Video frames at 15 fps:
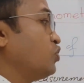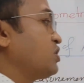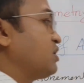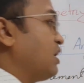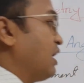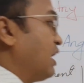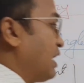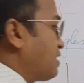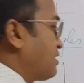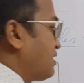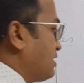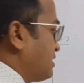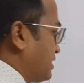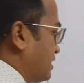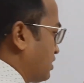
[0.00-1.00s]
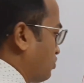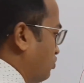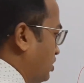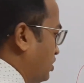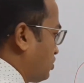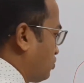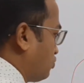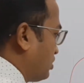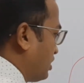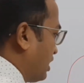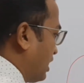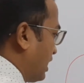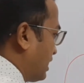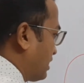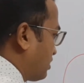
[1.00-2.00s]
length is equal to the
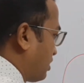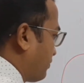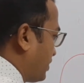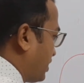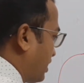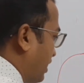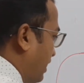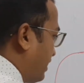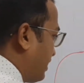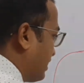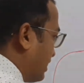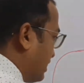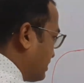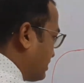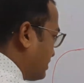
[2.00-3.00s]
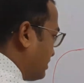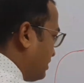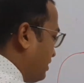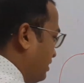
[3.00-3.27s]
length of the radius